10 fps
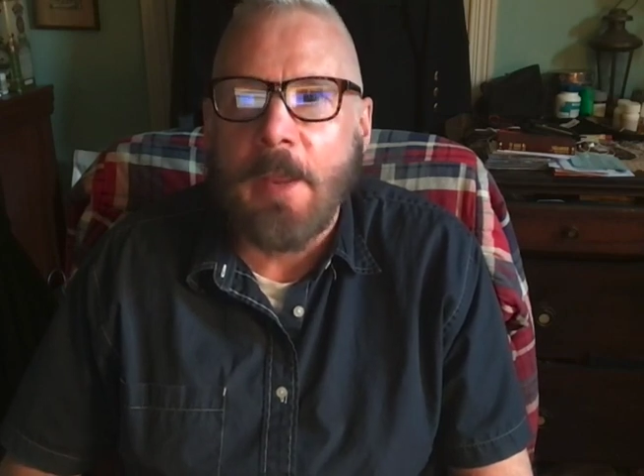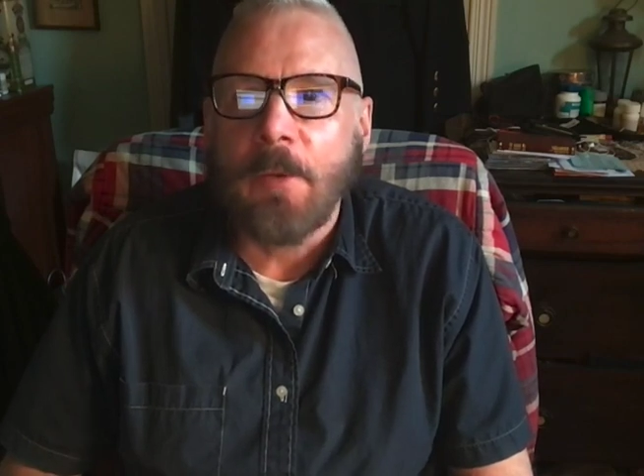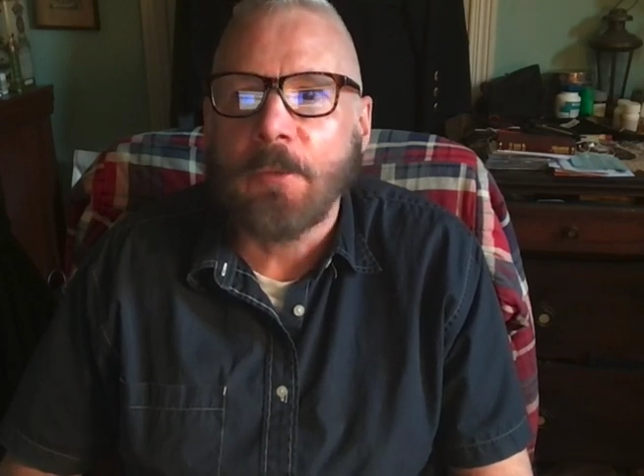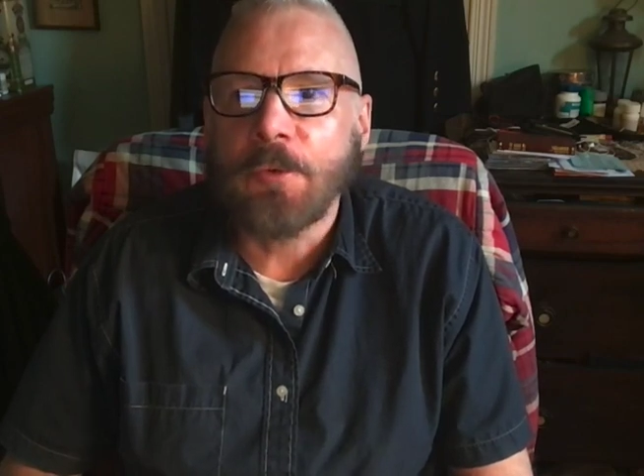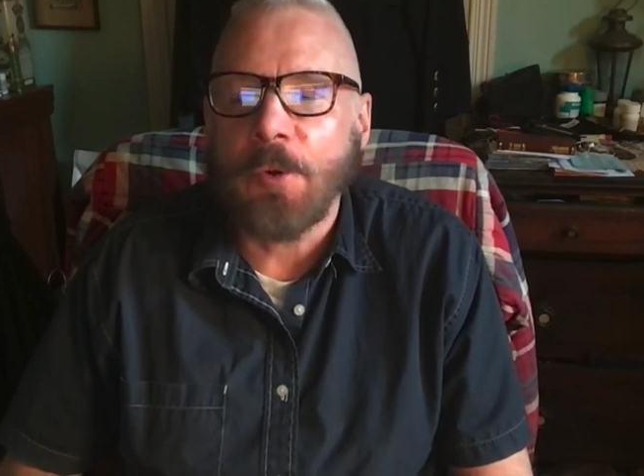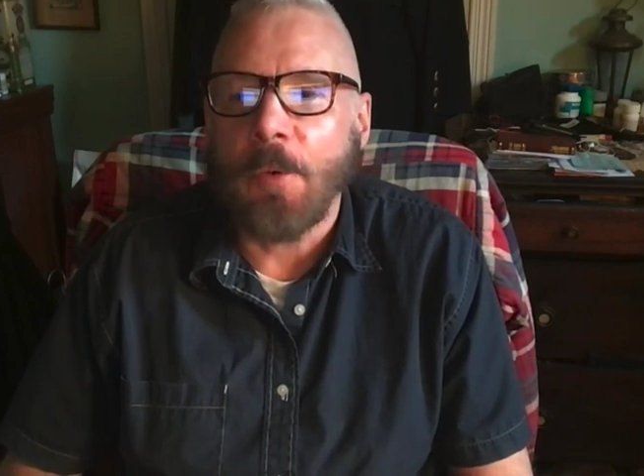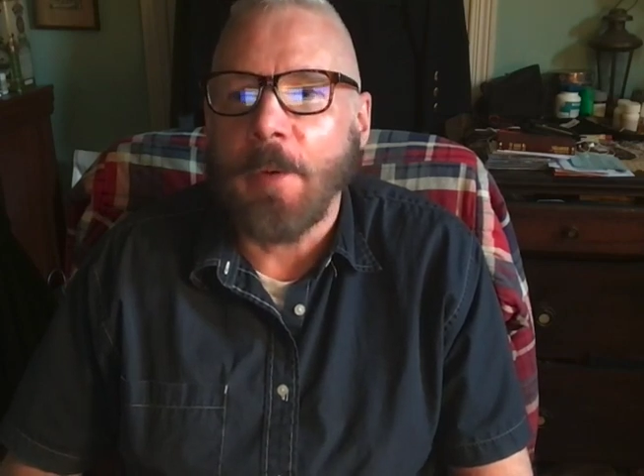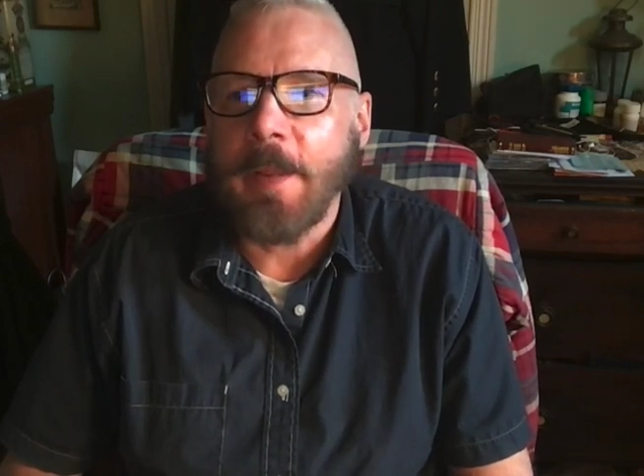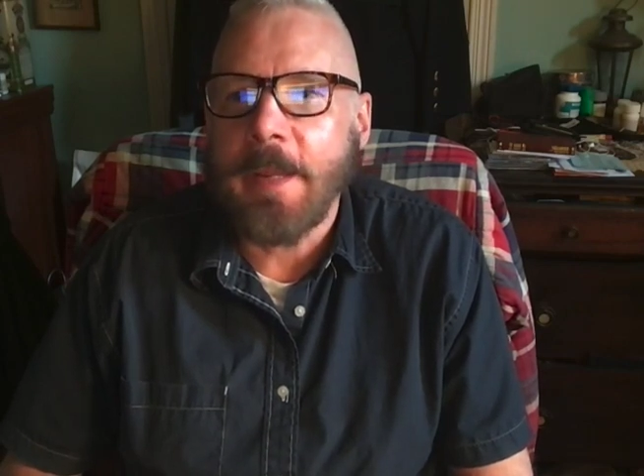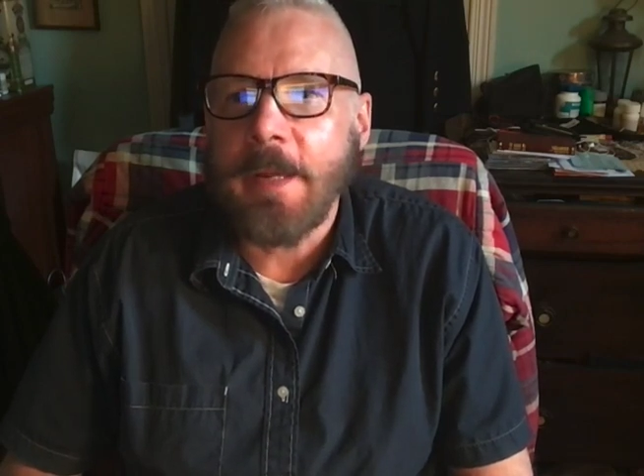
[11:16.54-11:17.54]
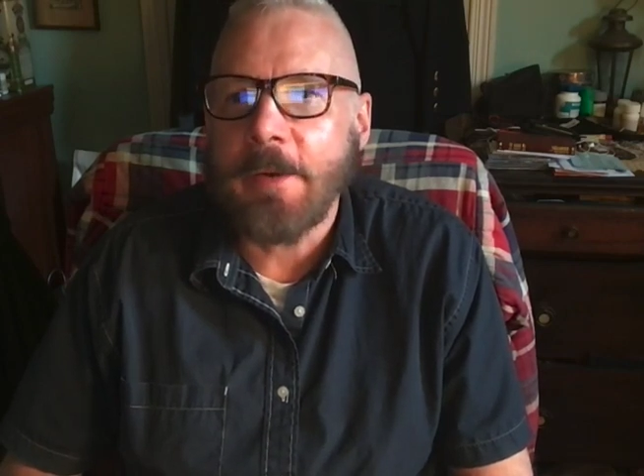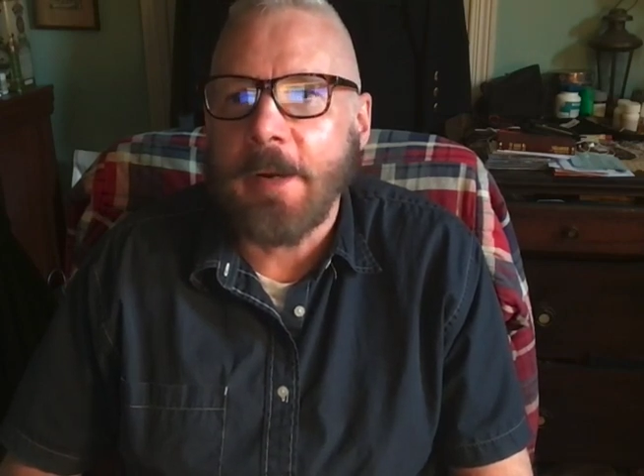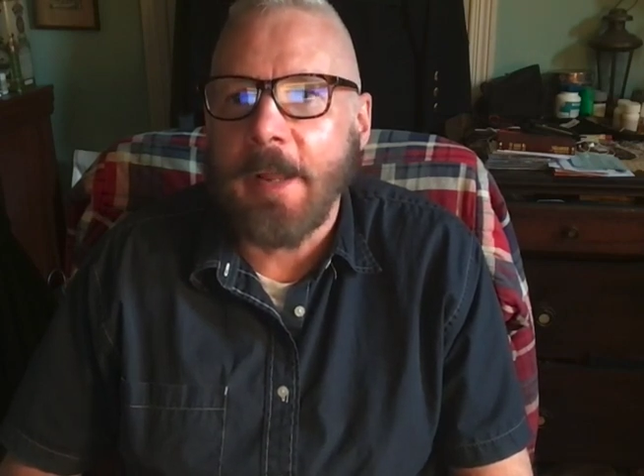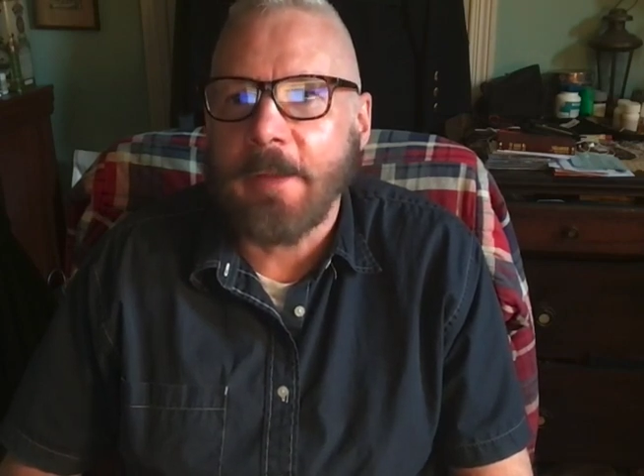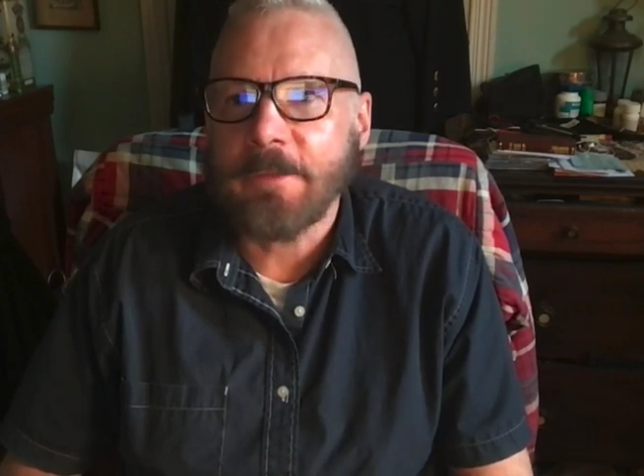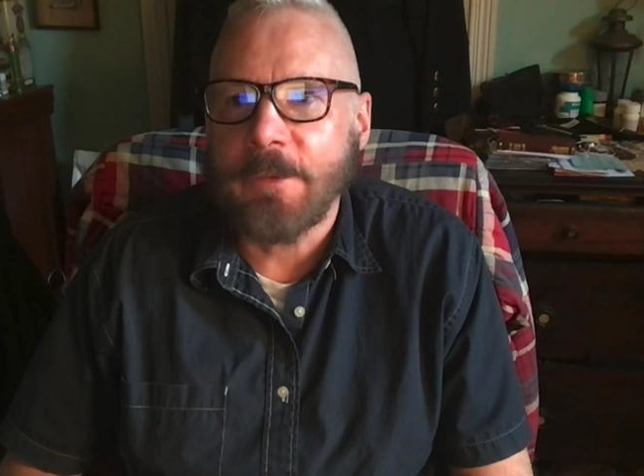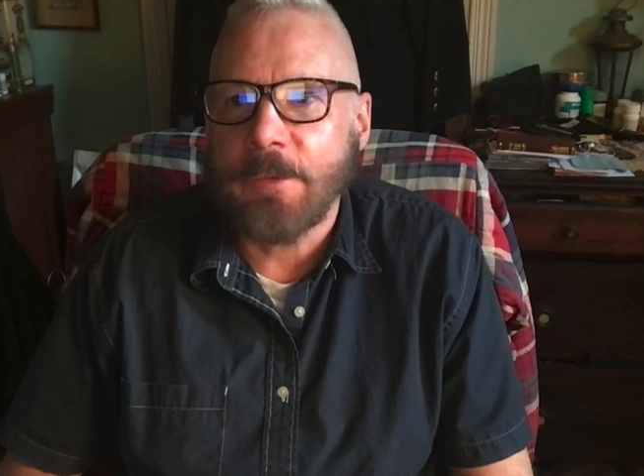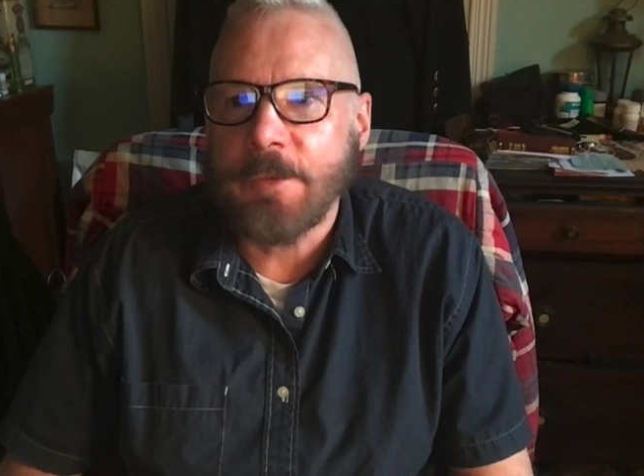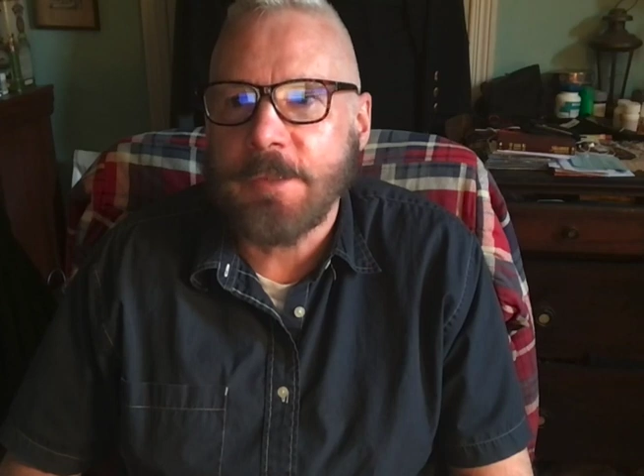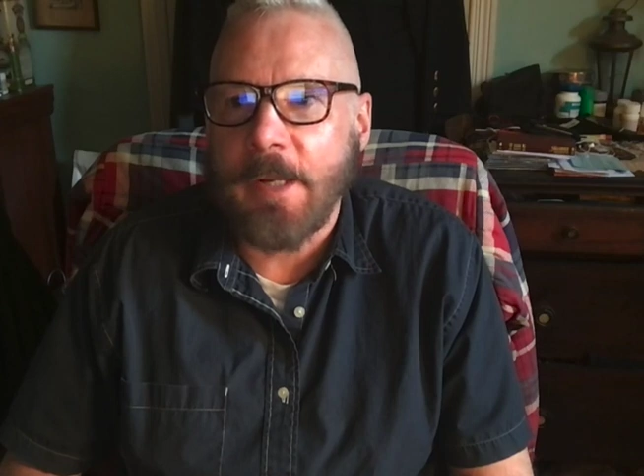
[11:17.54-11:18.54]
So here I asked it to
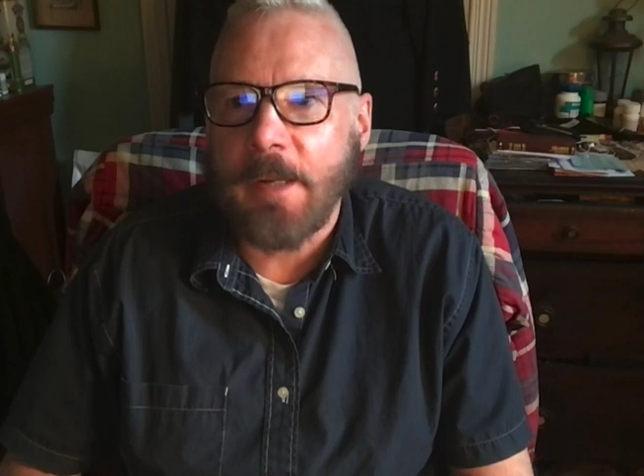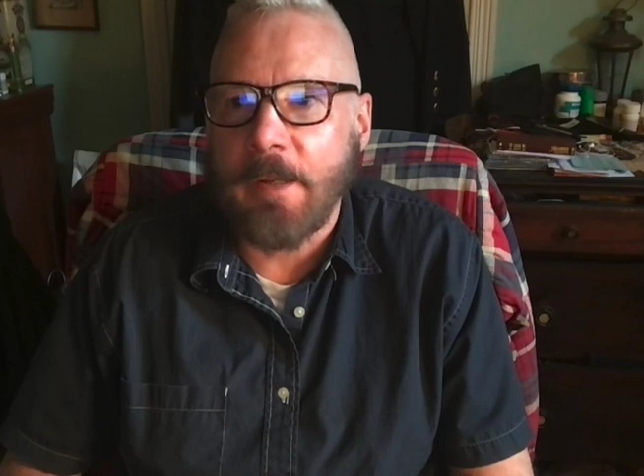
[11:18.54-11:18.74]
check